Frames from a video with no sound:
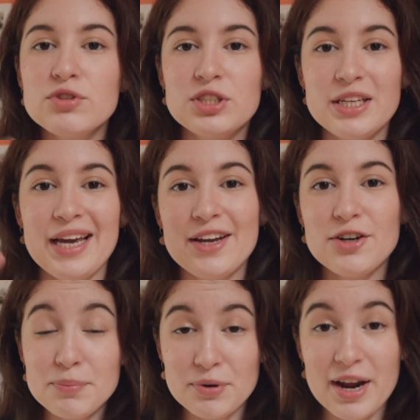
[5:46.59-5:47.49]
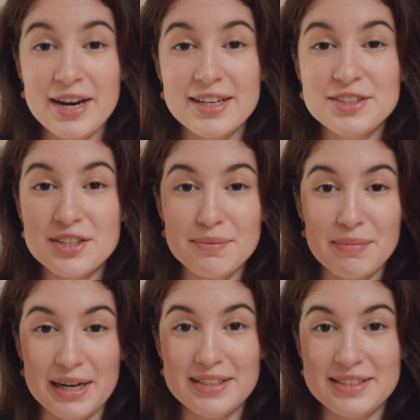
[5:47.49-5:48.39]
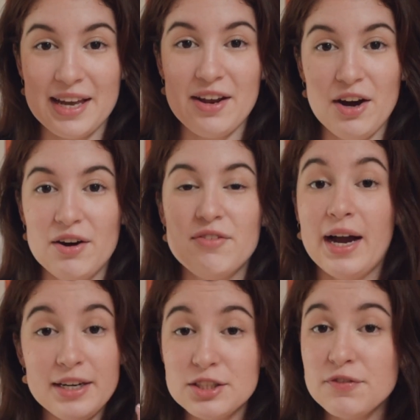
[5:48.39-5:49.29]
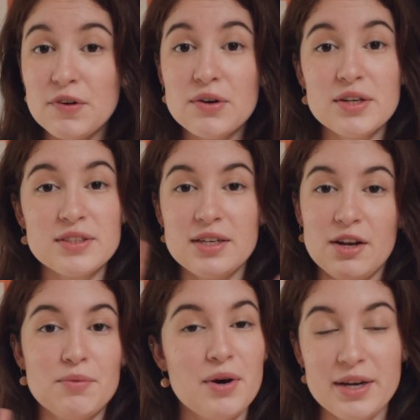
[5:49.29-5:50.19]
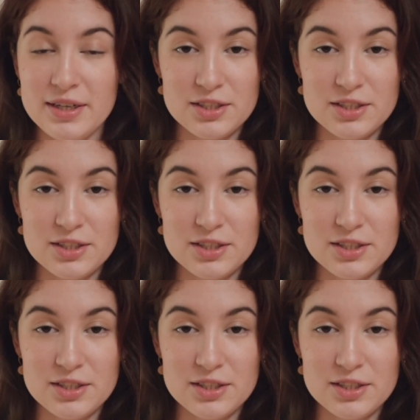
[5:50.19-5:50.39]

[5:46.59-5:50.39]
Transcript: to get your brain into the mindset of, I need to focus and I don't want any